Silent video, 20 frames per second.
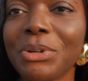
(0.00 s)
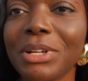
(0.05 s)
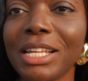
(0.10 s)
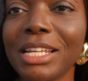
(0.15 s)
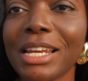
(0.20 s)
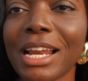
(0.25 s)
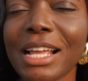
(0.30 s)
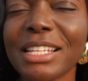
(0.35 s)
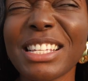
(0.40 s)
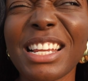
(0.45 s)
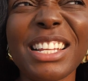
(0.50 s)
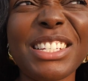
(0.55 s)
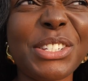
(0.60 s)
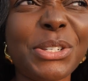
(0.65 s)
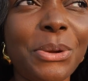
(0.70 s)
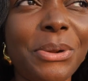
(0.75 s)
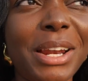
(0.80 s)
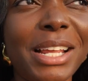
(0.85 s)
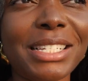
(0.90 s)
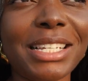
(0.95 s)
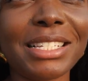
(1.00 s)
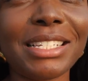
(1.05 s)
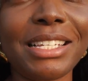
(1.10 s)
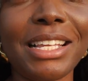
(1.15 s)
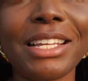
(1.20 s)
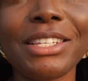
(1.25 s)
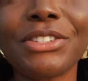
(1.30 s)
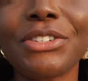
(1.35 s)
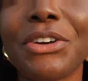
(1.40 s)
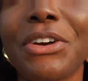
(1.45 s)
really nice. It's so nice to
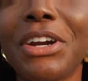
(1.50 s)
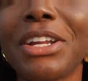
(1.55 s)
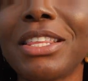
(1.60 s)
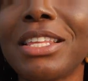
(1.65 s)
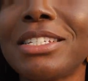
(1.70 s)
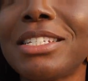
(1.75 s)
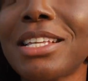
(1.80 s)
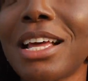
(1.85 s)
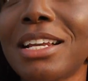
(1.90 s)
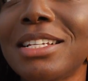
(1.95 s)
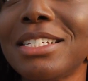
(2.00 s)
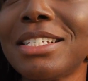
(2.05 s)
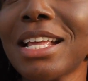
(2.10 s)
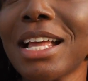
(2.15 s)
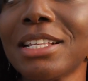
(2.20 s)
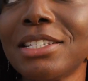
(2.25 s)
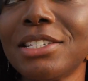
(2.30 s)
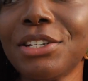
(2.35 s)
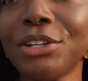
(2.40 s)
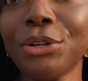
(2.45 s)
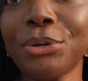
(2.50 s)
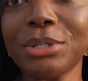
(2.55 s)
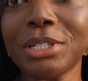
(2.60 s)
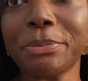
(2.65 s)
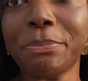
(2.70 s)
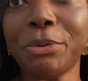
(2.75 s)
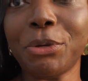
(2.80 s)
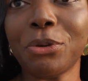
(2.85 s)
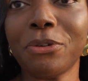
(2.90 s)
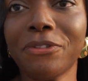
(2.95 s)
see it during the sunset too. It's
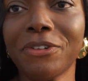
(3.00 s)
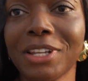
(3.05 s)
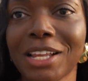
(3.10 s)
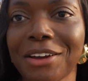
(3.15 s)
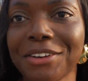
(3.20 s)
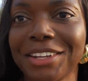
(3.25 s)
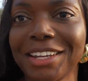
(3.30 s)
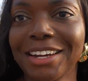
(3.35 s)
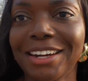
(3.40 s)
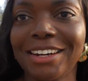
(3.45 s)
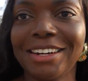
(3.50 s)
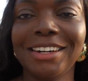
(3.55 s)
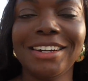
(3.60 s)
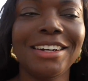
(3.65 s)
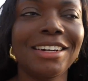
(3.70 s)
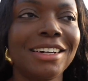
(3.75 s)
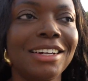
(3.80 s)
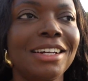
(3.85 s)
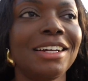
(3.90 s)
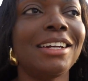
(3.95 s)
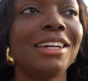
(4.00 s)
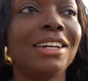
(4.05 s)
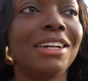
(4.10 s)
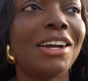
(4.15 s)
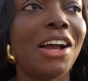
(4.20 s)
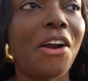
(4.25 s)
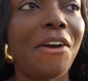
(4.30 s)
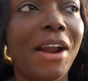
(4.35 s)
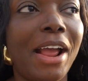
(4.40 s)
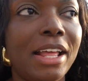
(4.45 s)
beautiful out here.
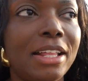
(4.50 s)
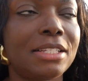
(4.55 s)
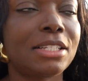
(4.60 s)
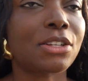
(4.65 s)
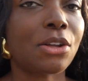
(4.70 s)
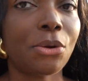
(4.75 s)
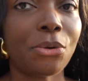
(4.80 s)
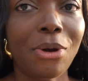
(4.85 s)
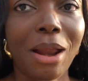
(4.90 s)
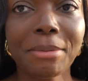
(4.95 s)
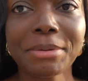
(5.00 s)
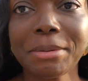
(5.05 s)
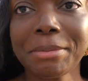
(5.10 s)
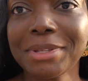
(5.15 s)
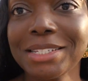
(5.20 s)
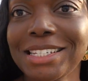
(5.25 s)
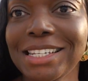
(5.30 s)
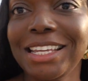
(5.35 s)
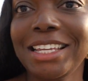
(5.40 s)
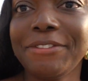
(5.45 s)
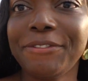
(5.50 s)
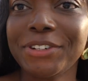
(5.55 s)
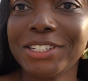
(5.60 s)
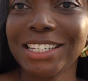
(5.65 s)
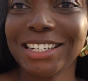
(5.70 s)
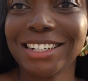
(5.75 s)
All right, let's go grab something to eat for